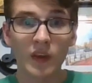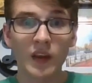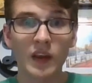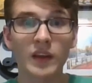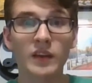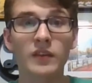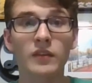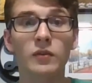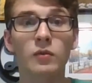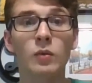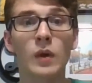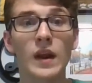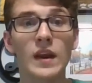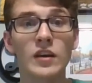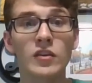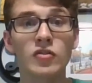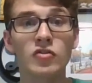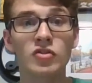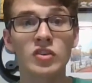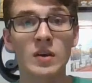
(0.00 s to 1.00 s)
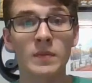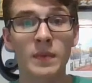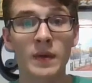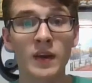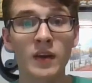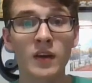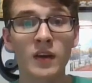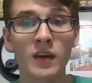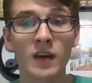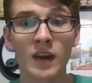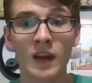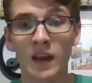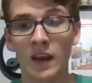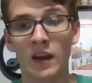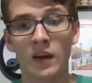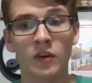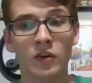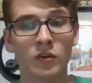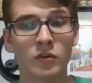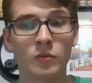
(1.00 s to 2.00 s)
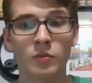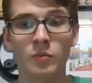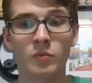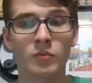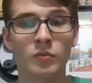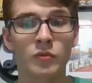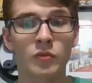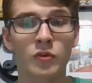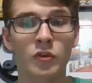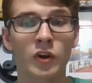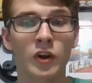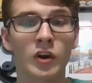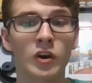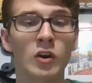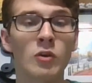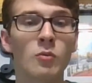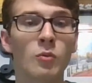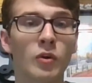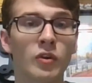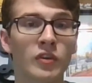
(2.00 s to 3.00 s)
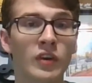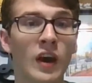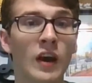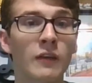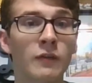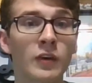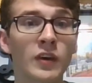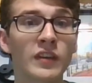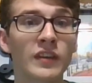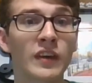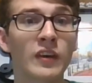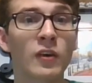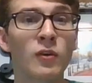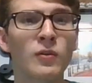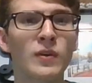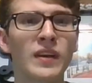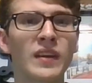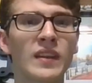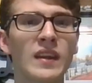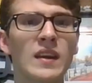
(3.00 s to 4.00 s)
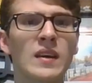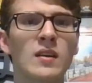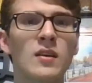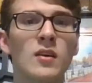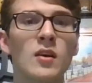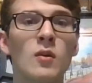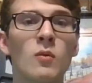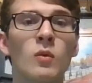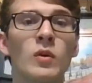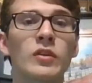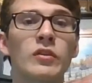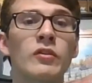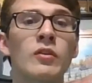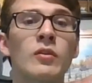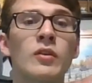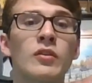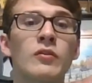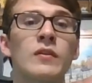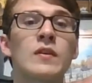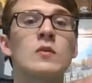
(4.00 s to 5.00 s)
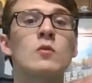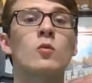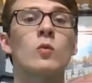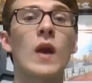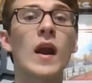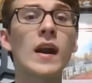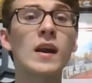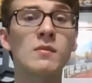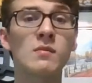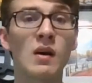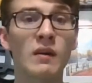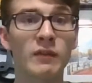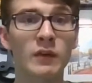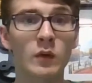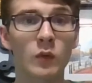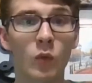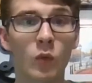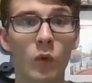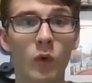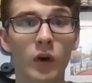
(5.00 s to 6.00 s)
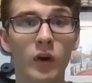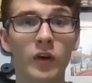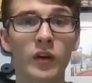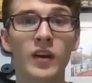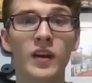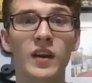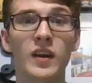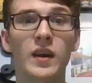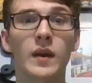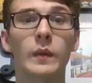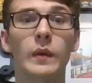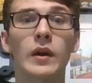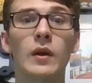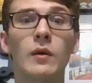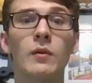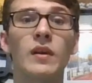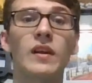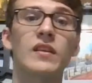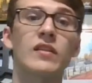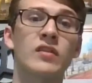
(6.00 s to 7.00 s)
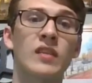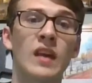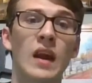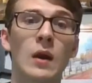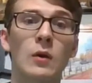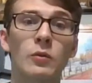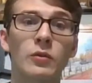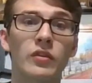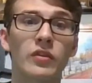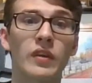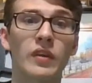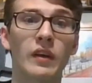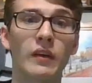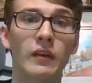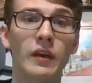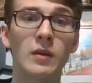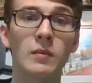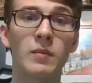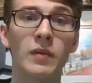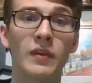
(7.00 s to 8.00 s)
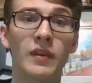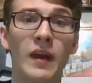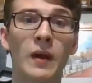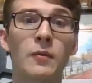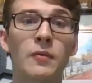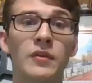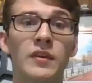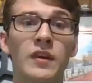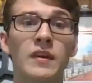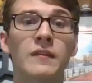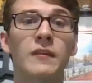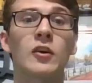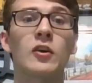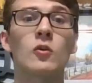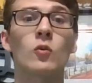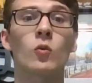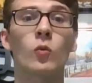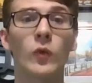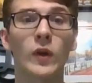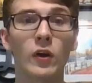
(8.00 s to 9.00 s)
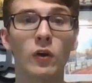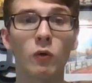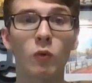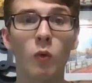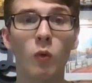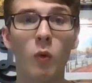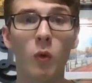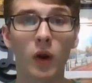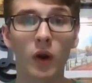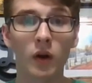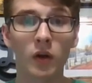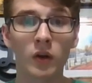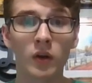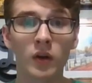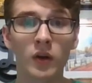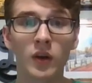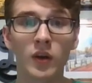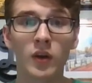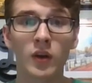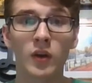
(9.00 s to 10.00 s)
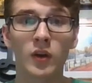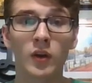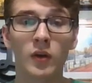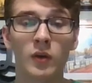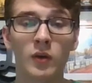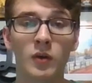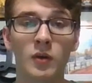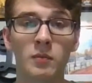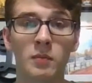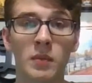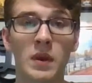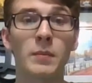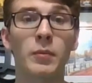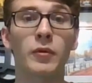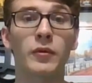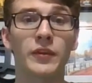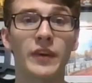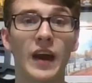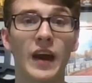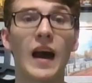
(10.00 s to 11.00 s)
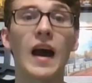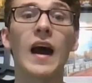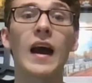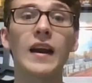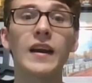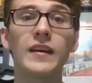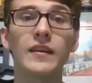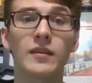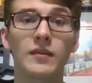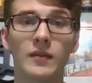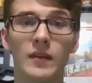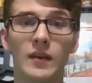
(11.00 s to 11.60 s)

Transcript: and raids shipping, and during numerous conflicts, including what's known as the Ragamuffin War. Now, I know that sounds silly, but that was a very real war. People died.